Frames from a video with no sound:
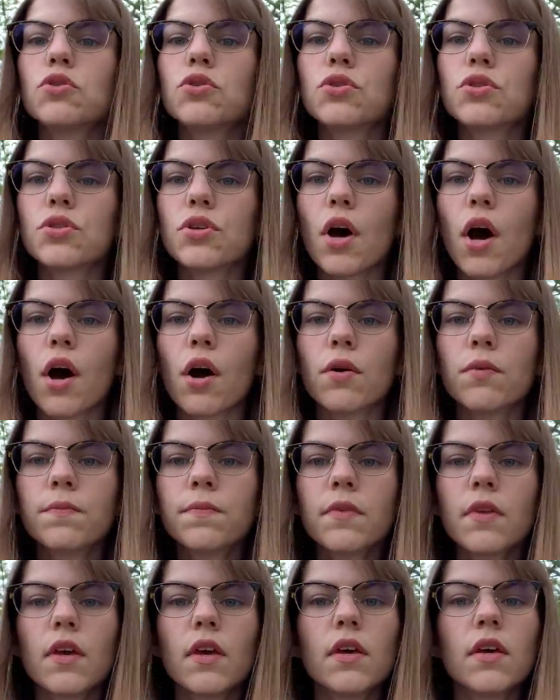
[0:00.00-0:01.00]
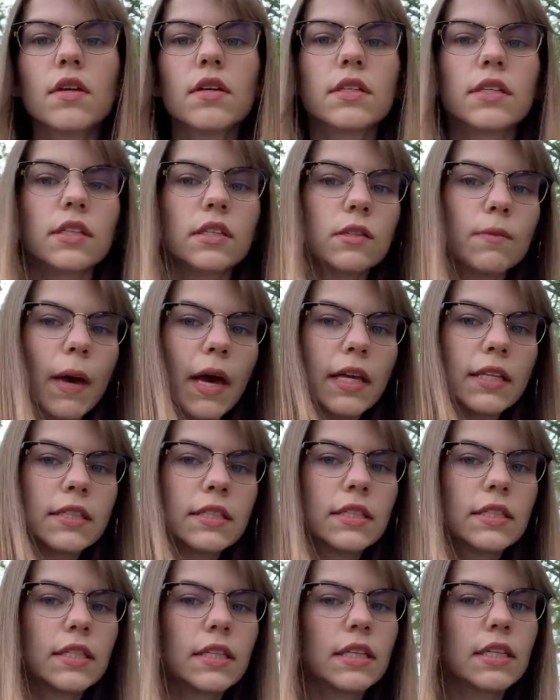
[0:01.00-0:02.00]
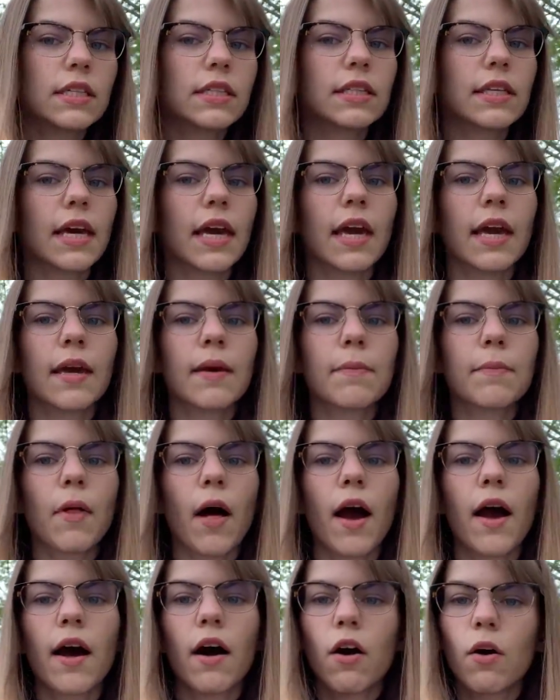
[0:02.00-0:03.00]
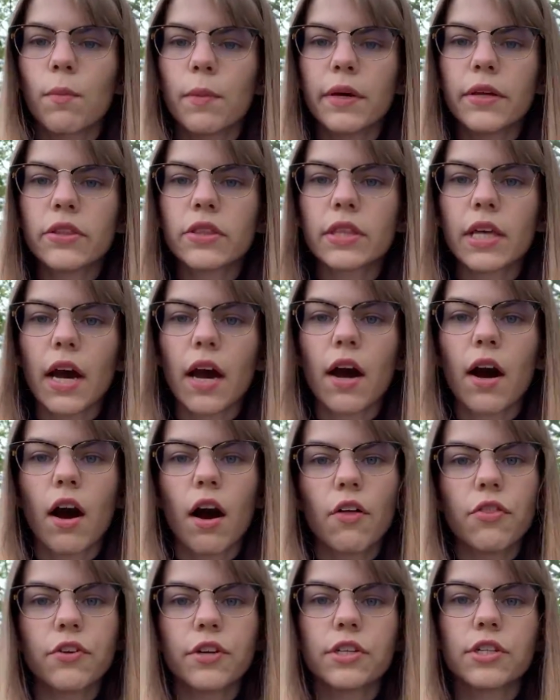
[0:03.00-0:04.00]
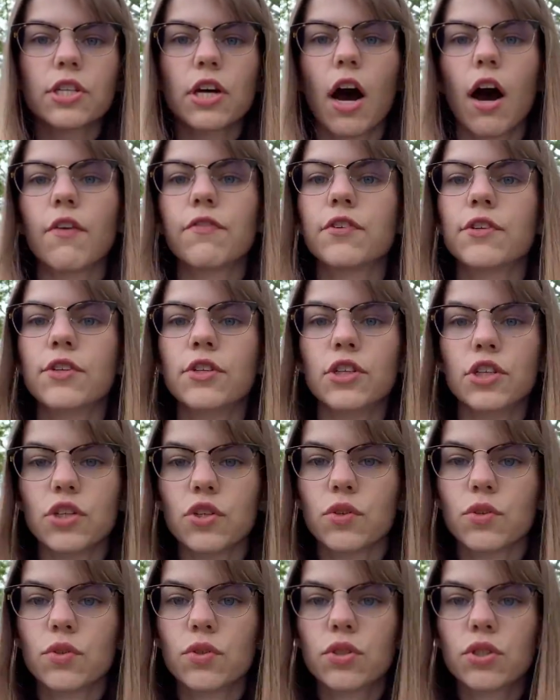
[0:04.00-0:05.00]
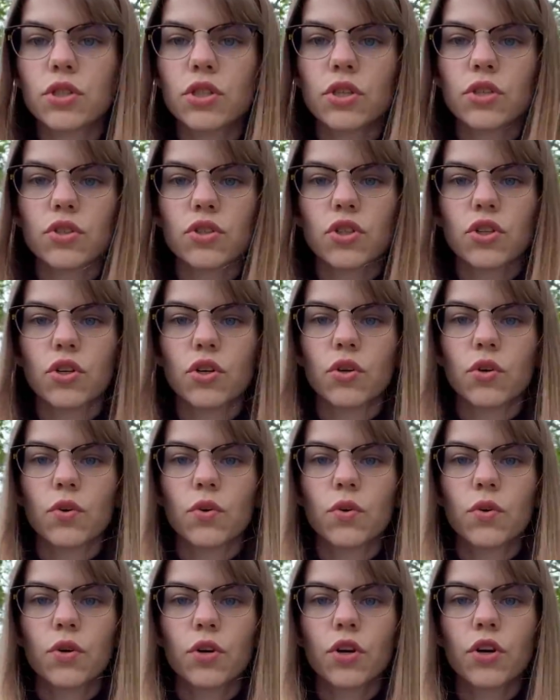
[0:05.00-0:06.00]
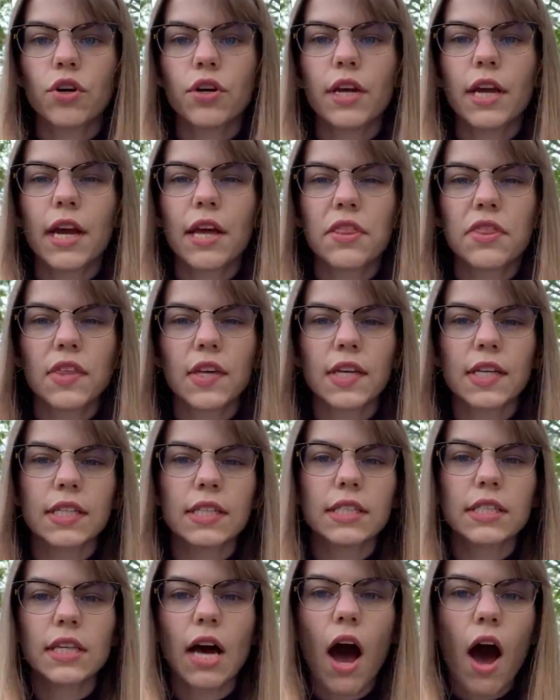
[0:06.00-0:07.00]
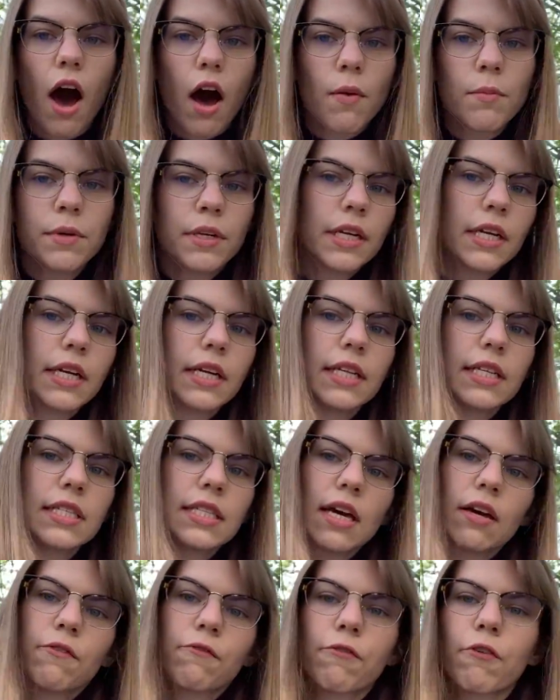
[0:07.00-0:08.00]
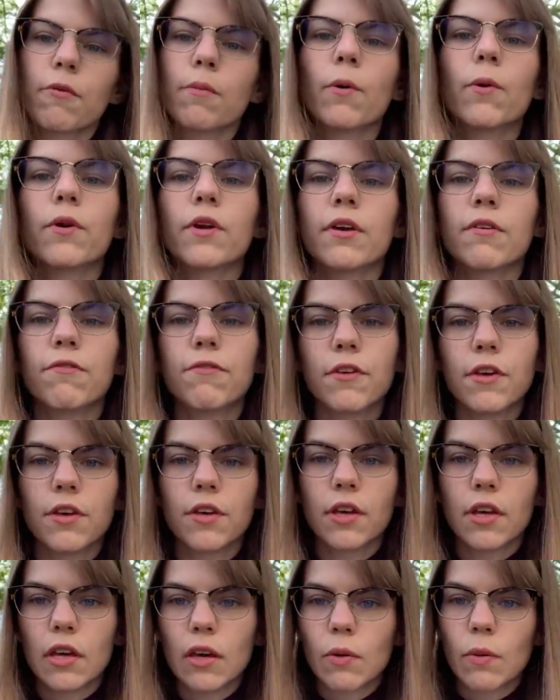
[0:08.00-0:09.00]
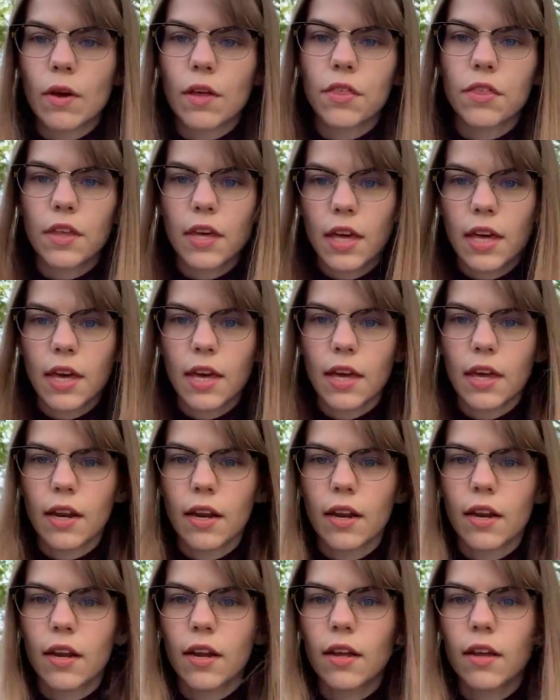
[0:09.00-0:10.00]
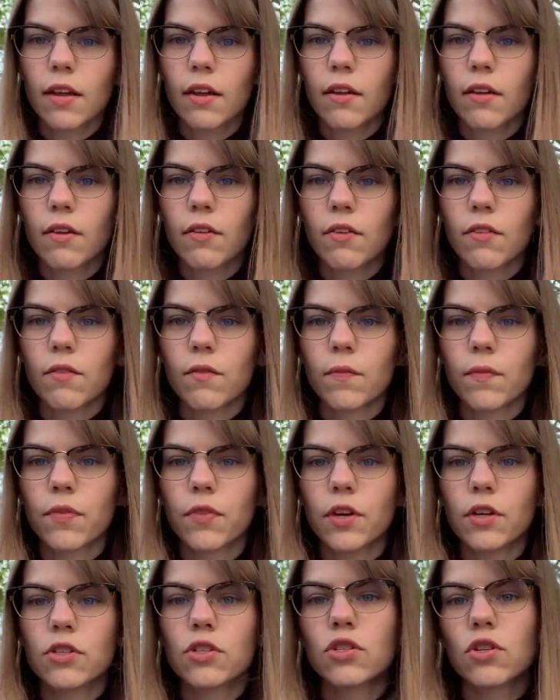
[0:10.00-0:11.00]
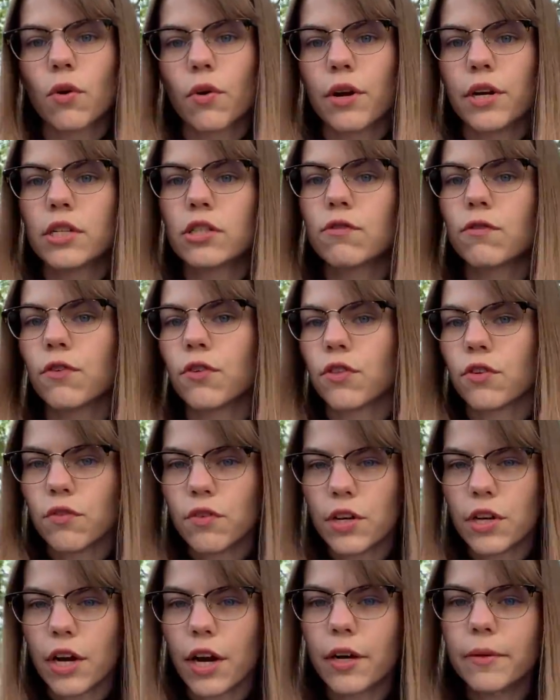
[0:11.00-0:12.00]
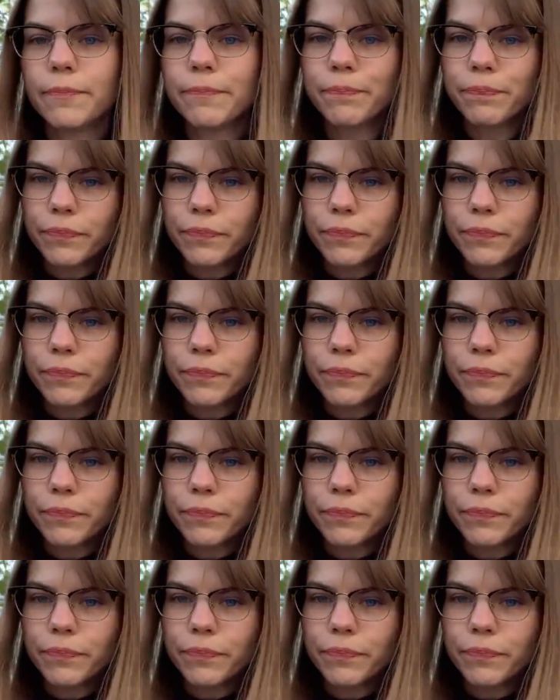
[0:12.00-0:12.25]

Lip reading: So, suspense is a plot element that authors often use to create this ominous and foreboding feeling within their stories for the reader.